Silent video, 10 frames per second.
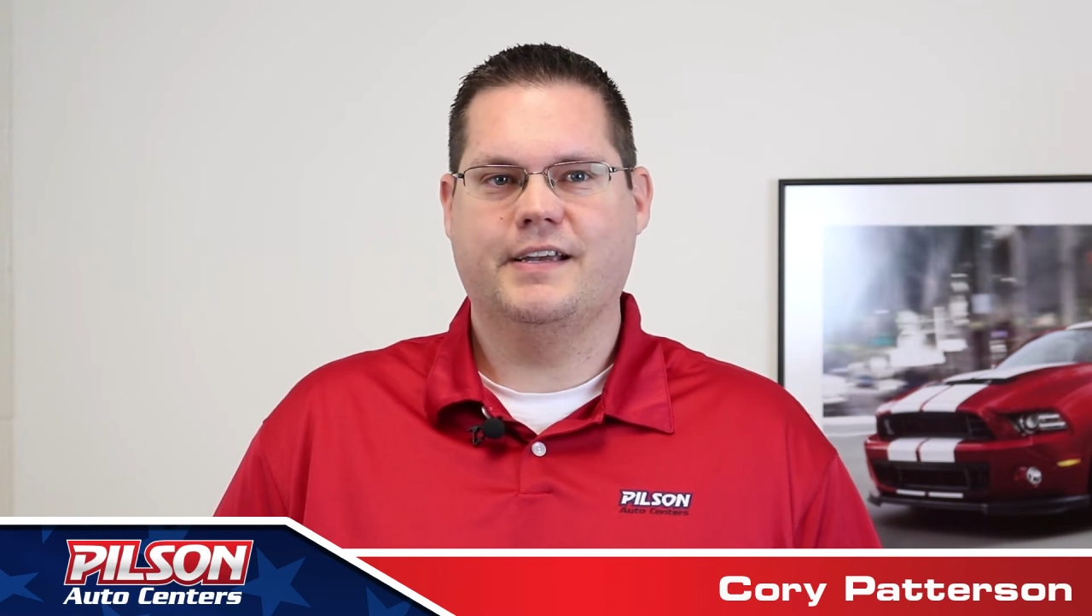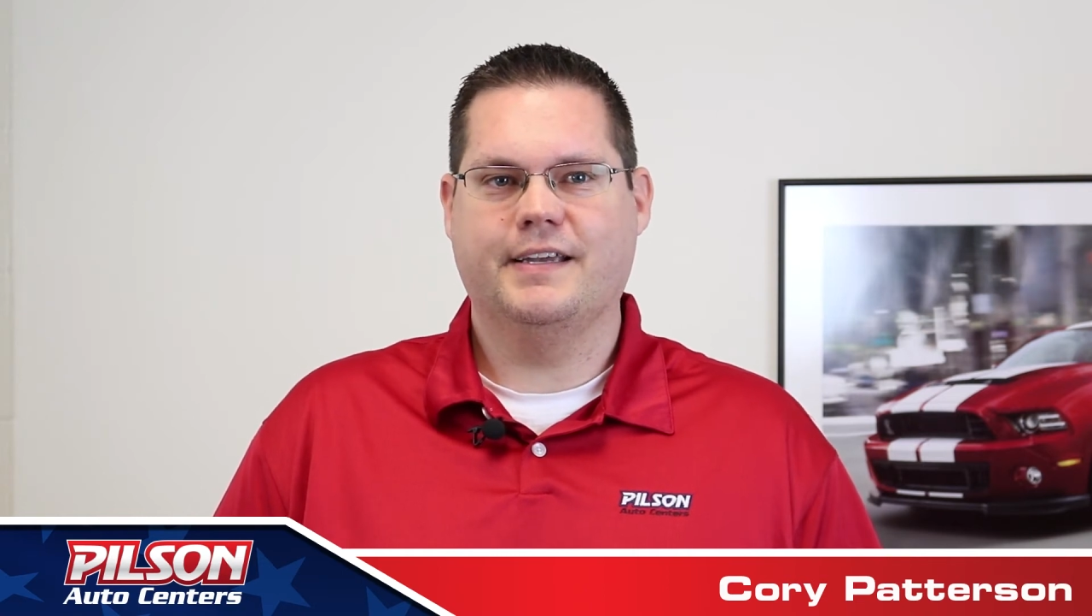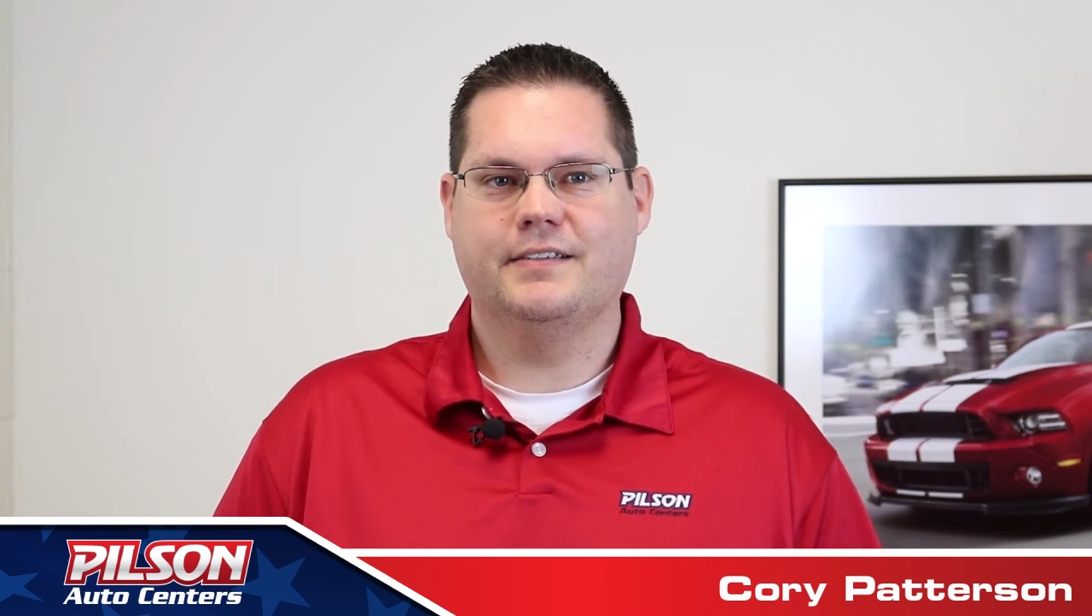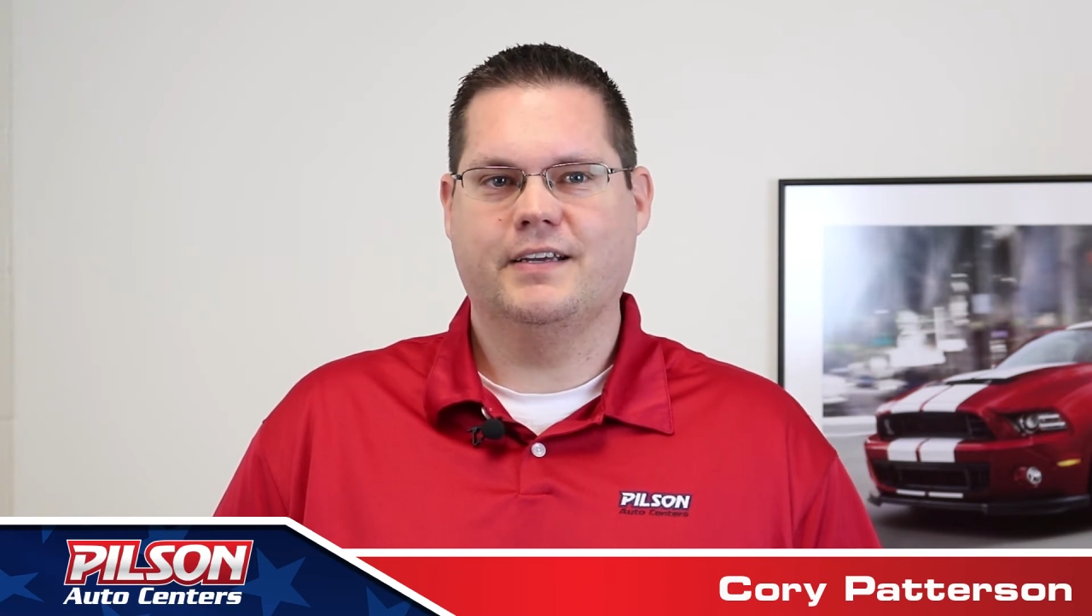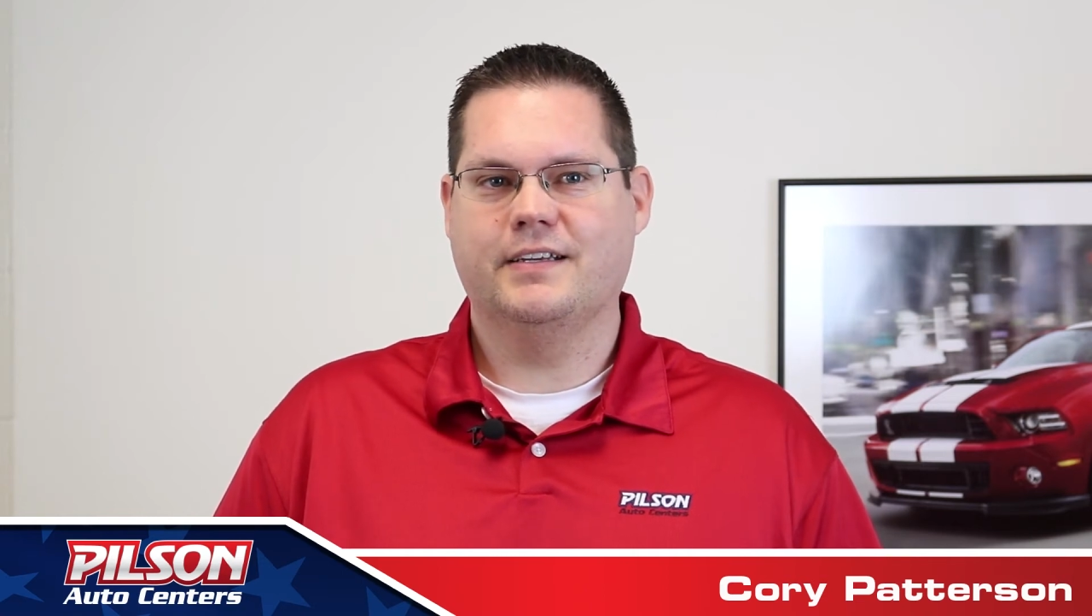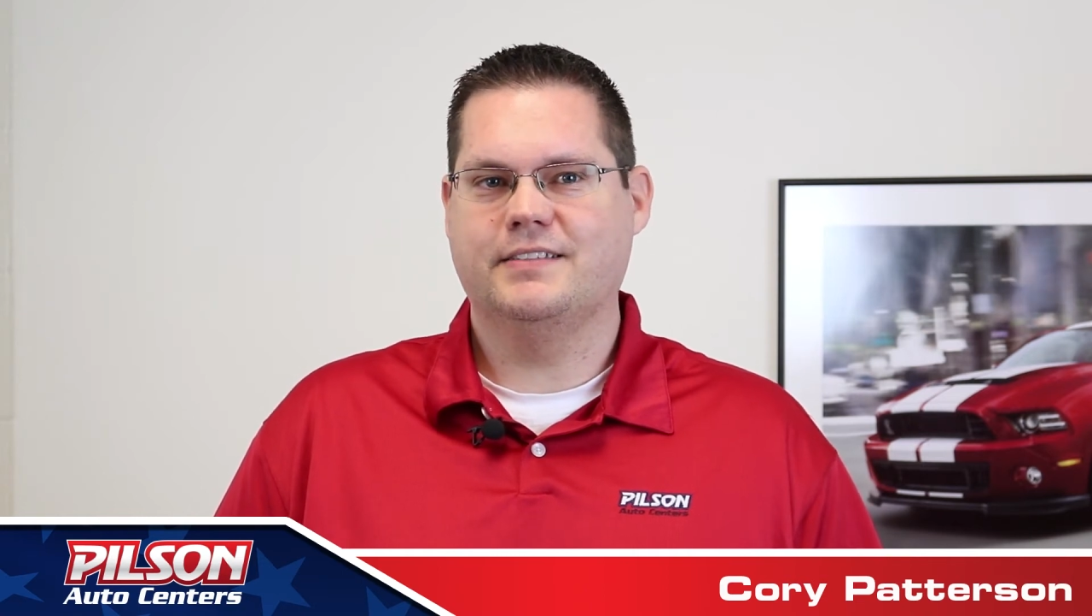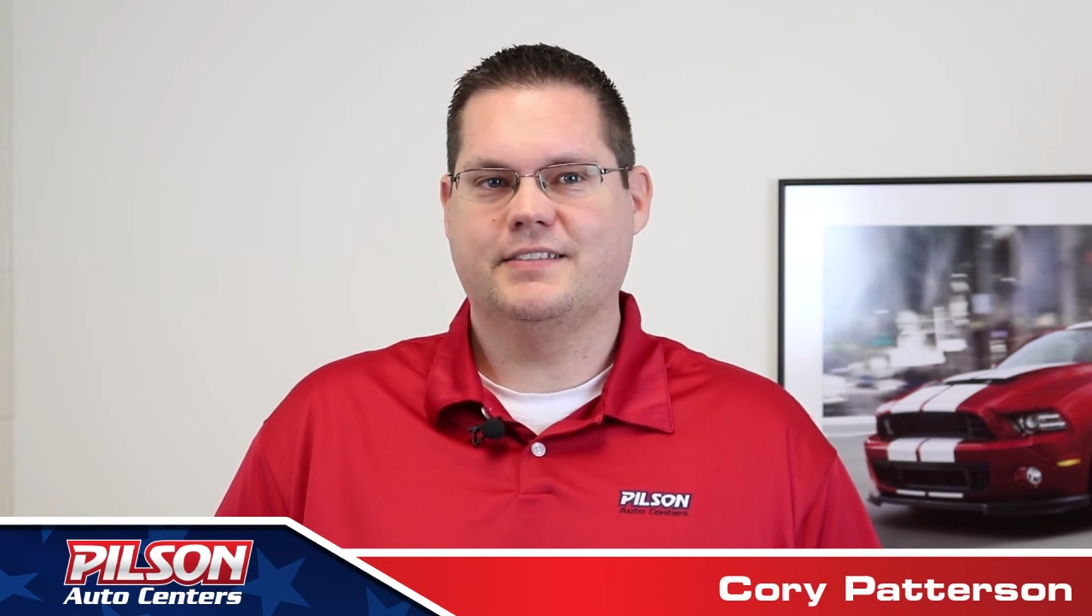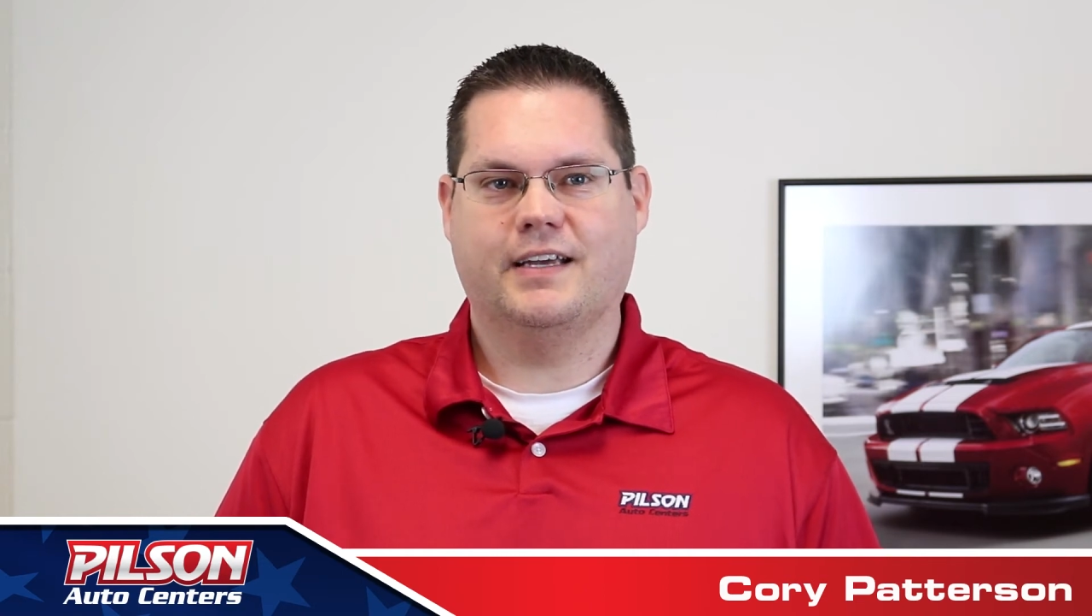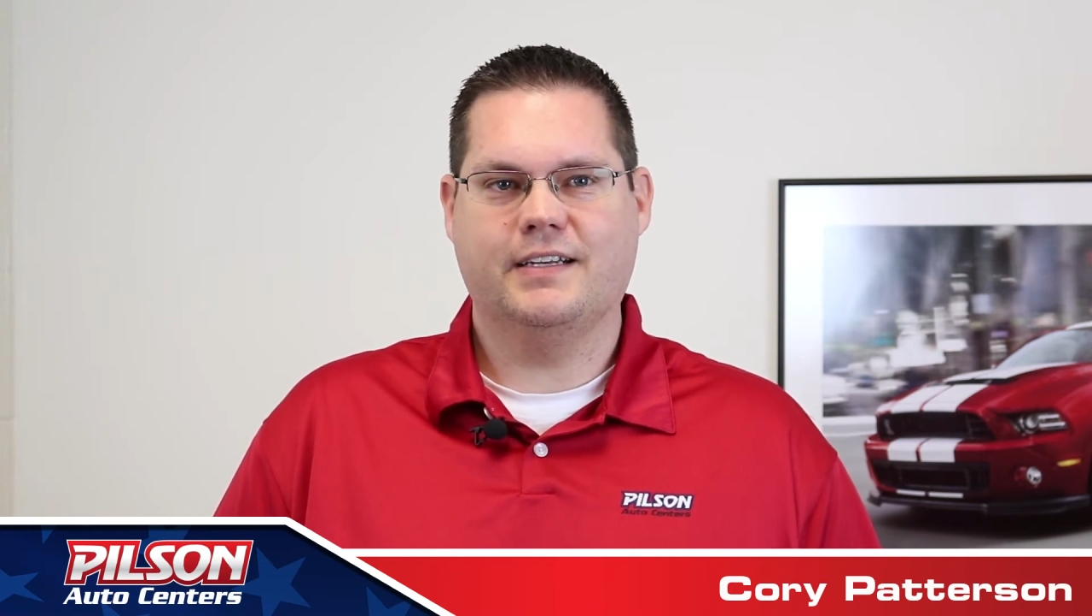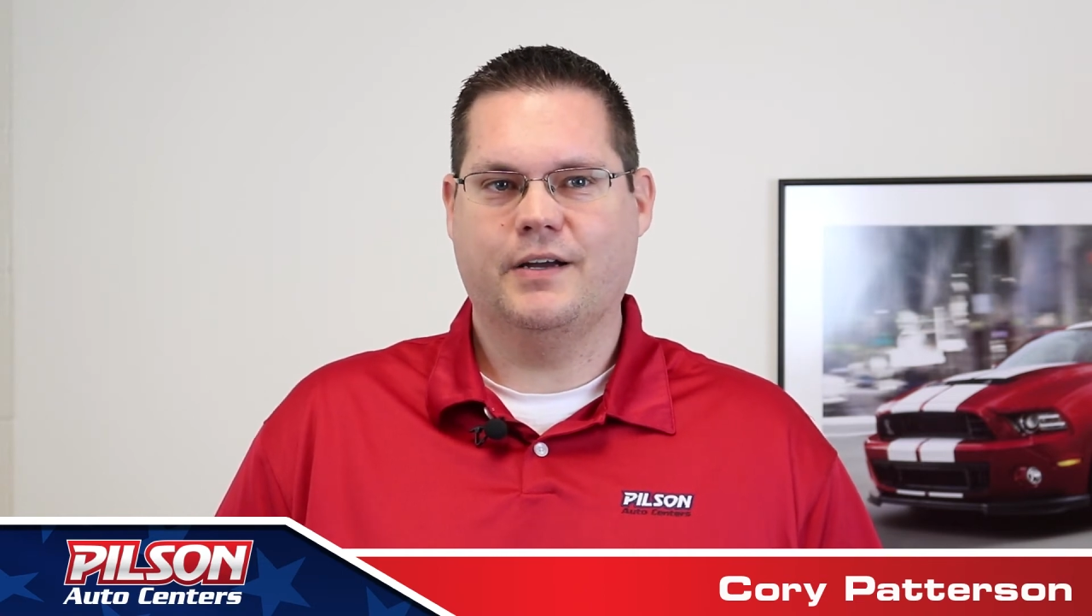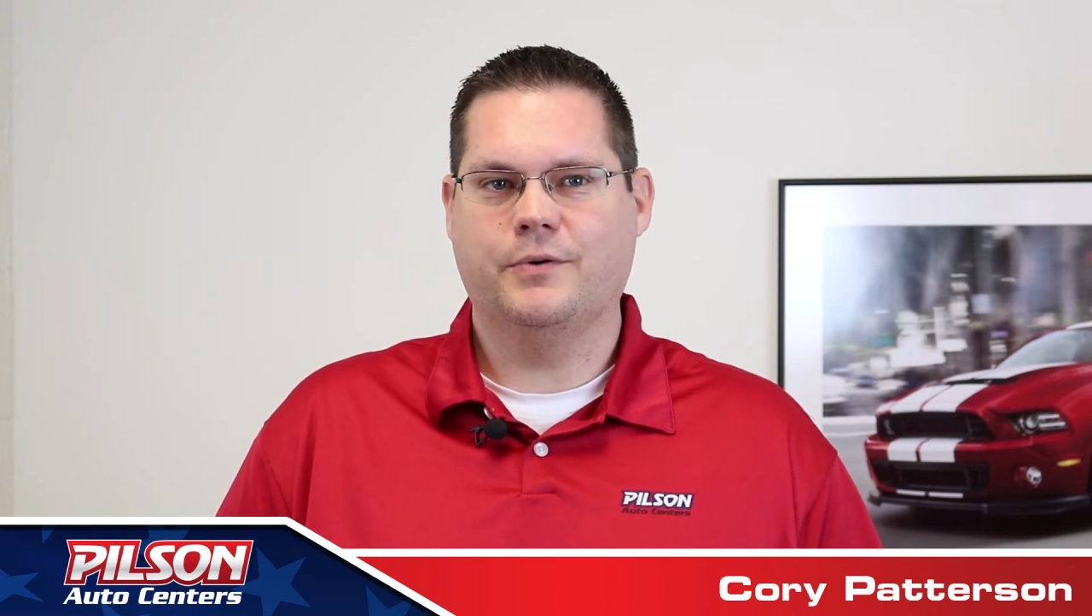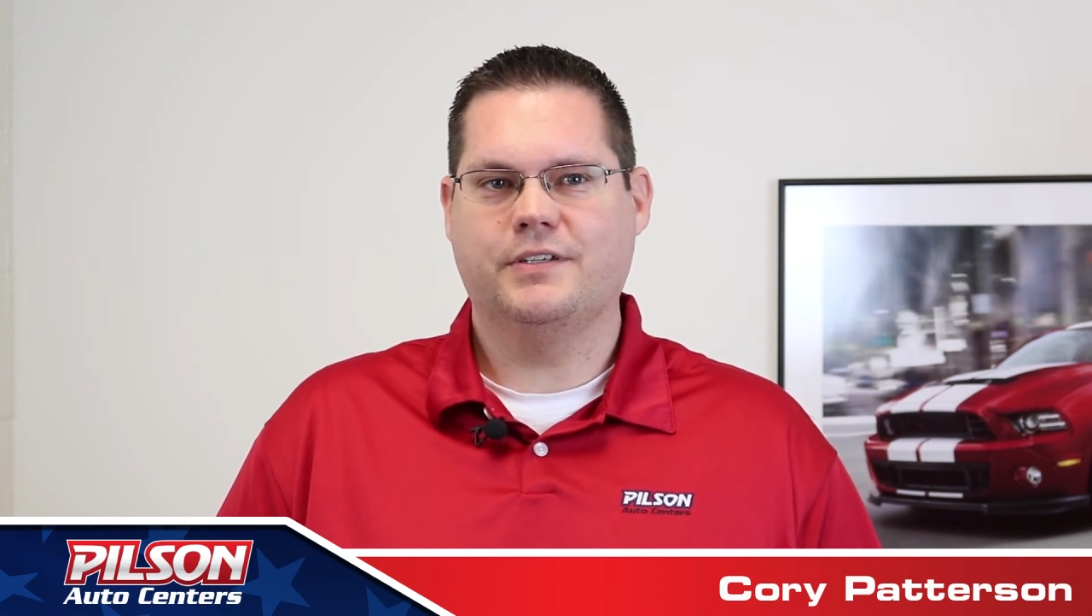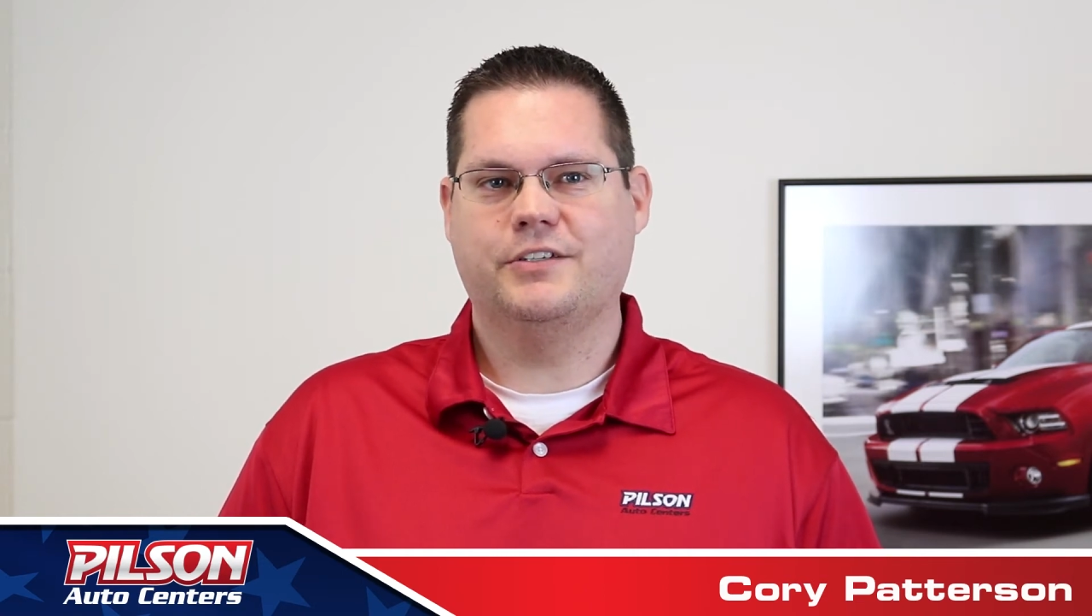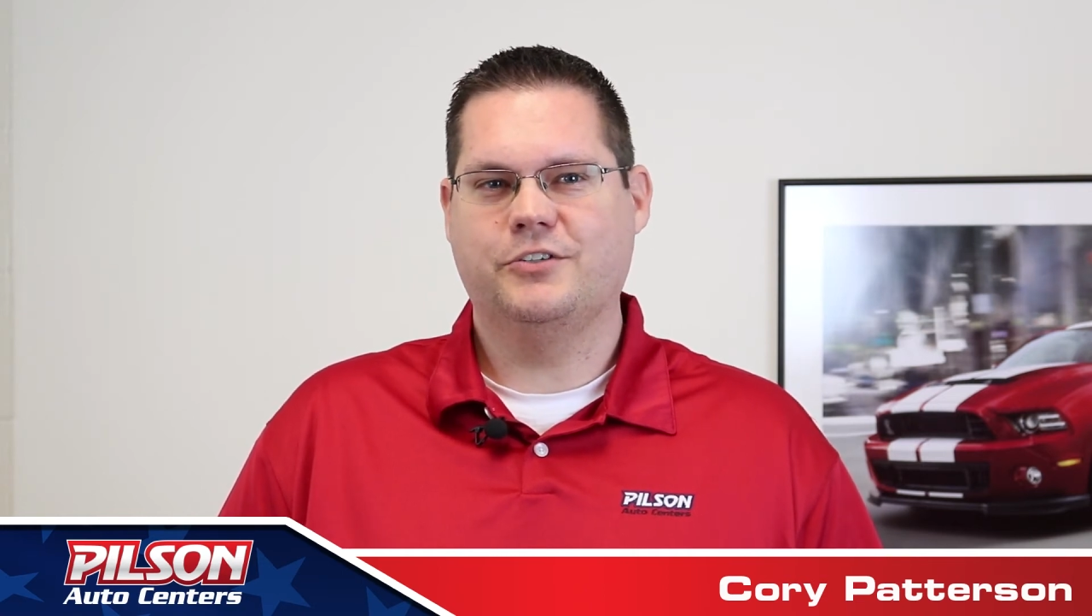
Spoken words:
and decided I want a